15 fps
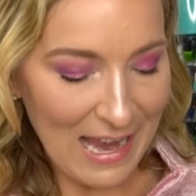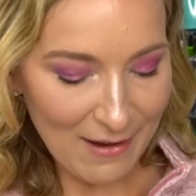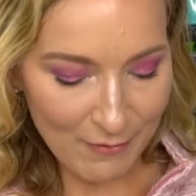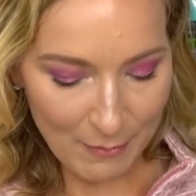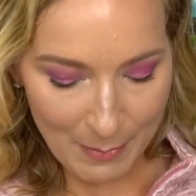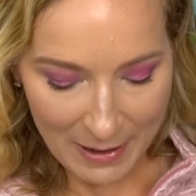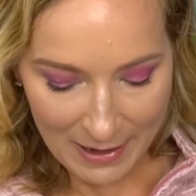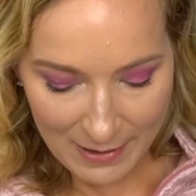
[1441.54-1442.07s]
Hair
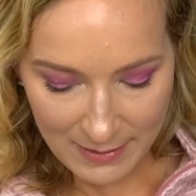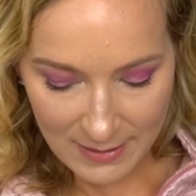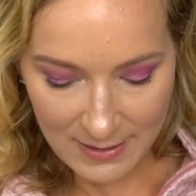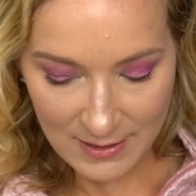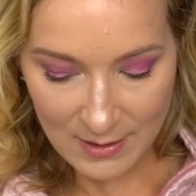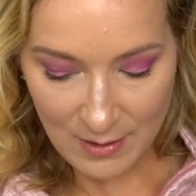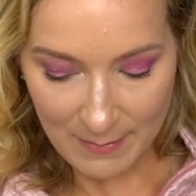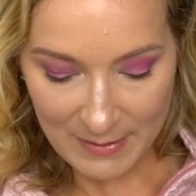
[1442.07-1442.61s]

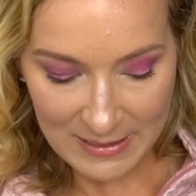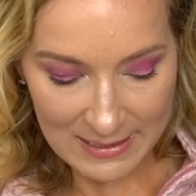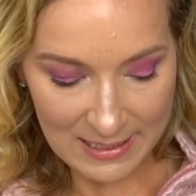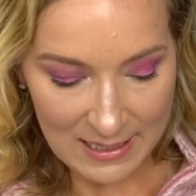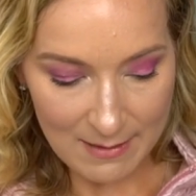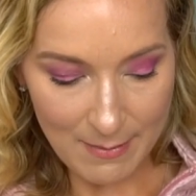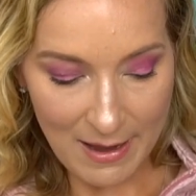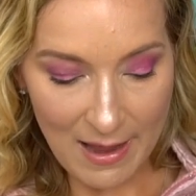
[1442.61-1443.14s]
Repairs. So I'm
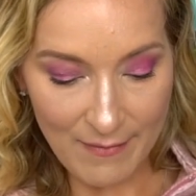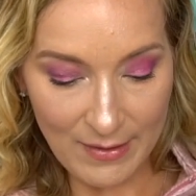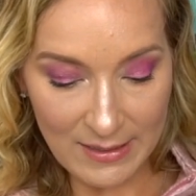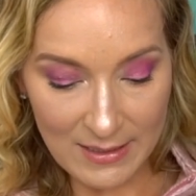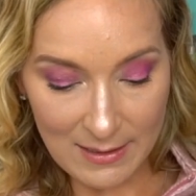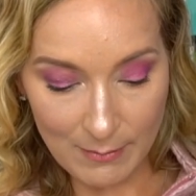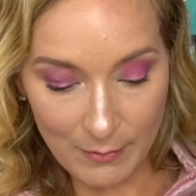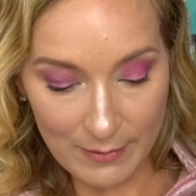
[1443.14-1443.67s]
excited about having
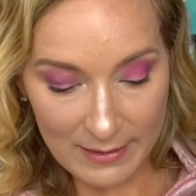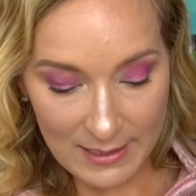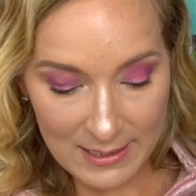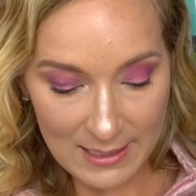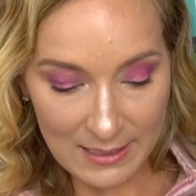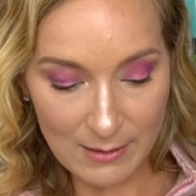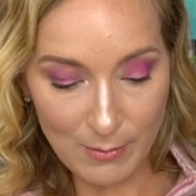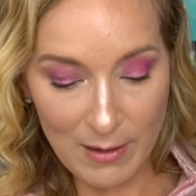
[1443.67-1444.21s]
double of
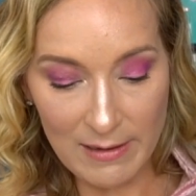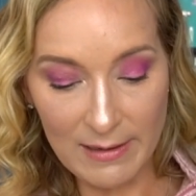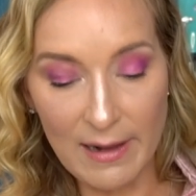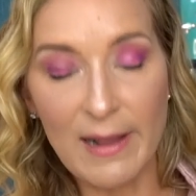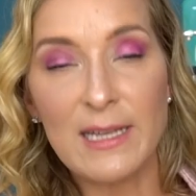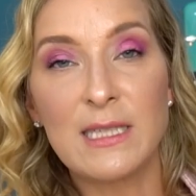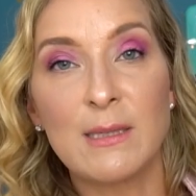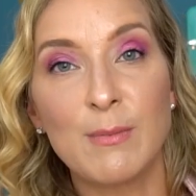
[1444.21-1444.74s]
this as well,
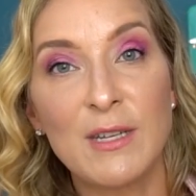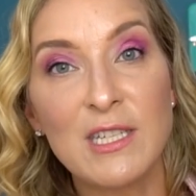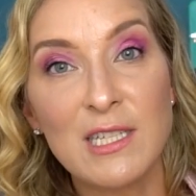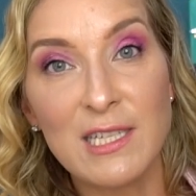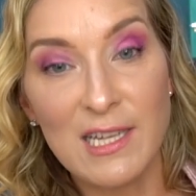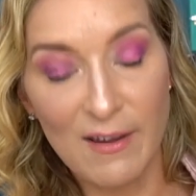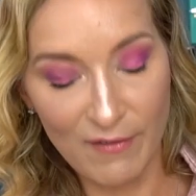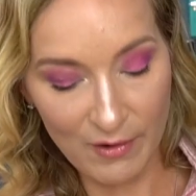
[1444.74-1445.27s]

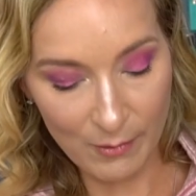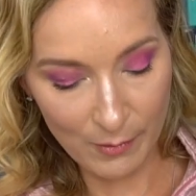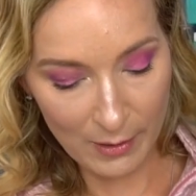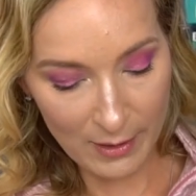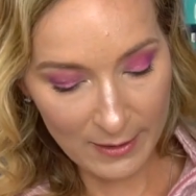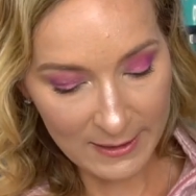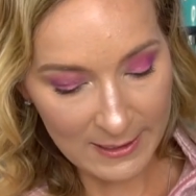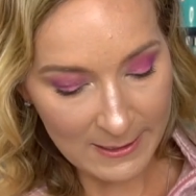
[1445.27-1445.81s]
especially if it
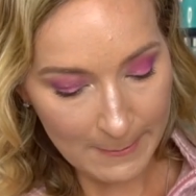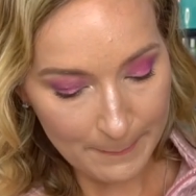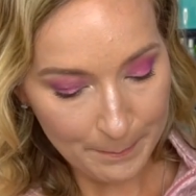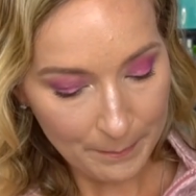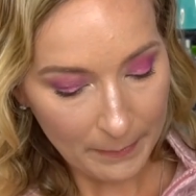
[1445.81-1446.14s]
works.